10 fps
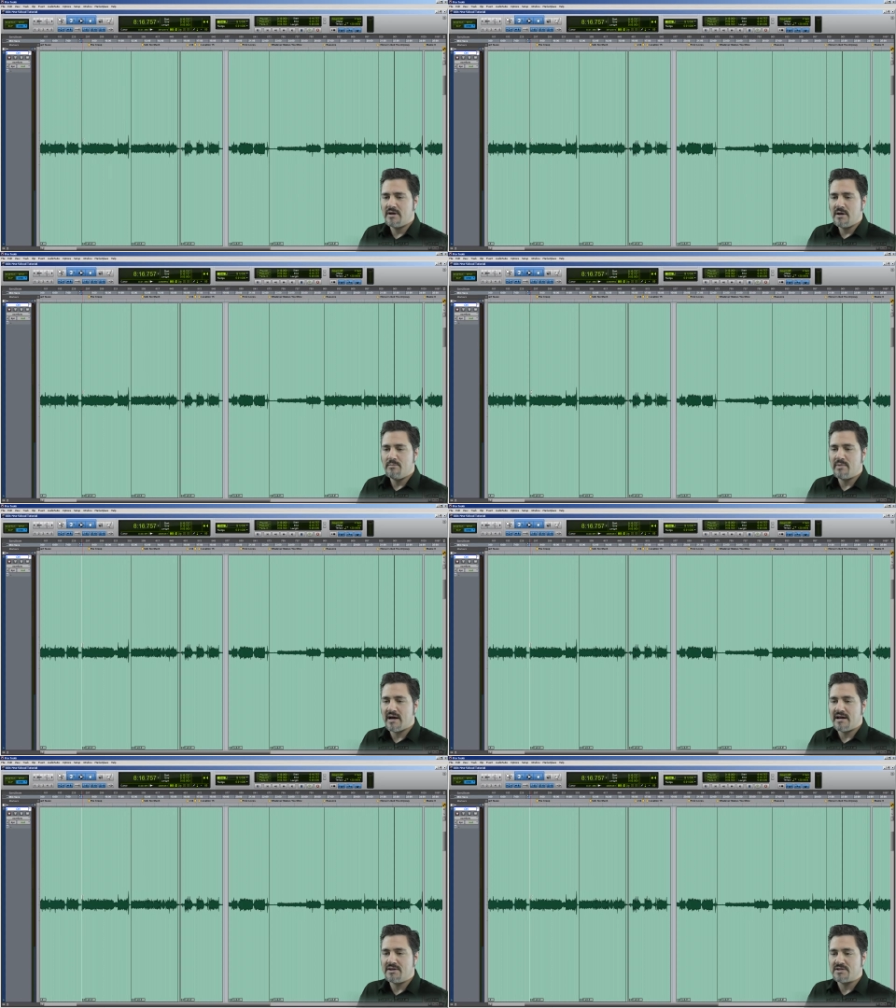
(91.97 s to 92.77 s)

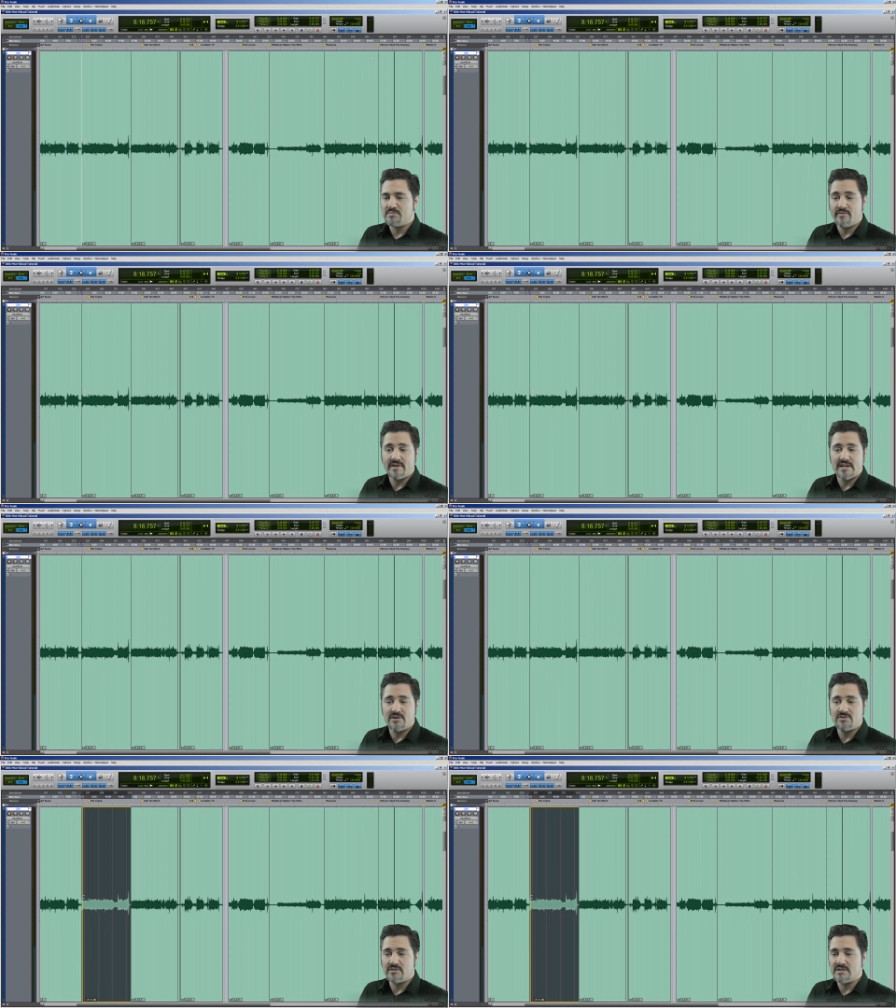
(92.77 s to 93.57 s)
by just moving
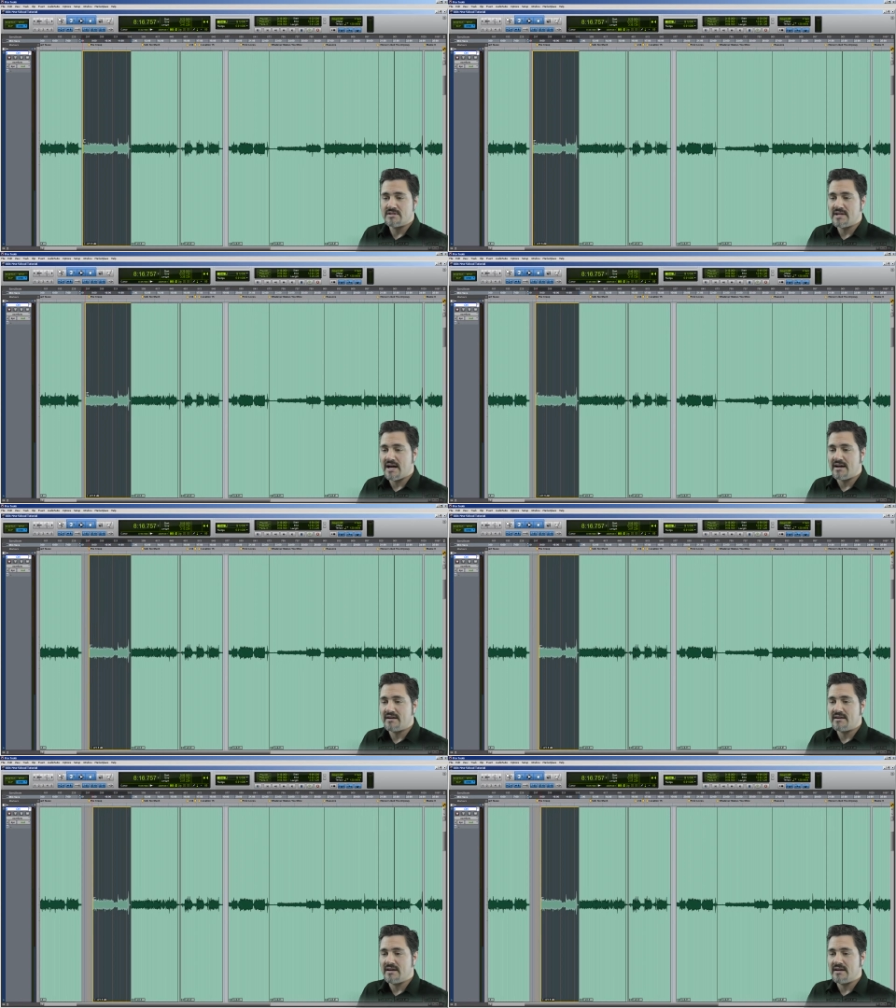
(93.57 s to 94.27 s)
down toward the side